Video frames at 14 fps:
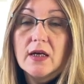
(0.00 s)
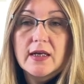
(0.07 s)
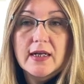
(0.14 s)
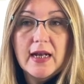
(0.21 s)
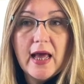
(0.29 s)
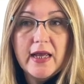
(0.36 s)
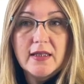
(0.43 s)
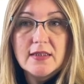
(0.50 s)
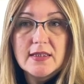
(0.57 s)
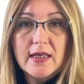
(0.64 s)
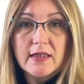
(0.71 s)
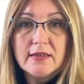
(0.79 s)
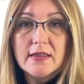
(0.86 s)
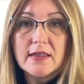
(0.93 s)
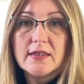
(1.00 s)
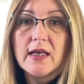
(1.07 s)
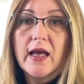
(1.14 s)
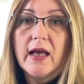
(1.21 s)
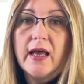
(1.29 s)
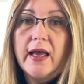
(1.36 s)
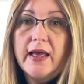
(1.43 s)
client centered,
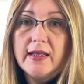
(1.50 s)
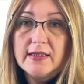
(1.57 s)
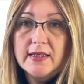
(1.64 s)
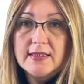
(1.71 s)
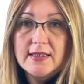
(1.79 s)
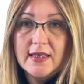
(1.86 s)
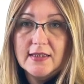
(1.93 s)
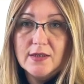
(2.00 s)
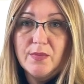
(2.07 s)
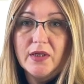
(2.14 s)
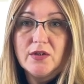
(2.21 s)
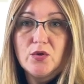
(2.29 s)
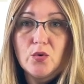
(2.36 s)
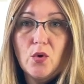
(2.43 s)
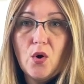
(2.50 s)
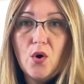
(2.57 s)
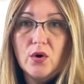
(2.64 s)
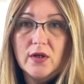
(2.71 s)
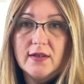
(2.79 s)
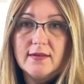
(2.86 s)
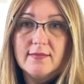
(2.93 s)
and accessible to
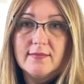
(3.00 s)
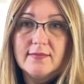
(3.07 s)
all.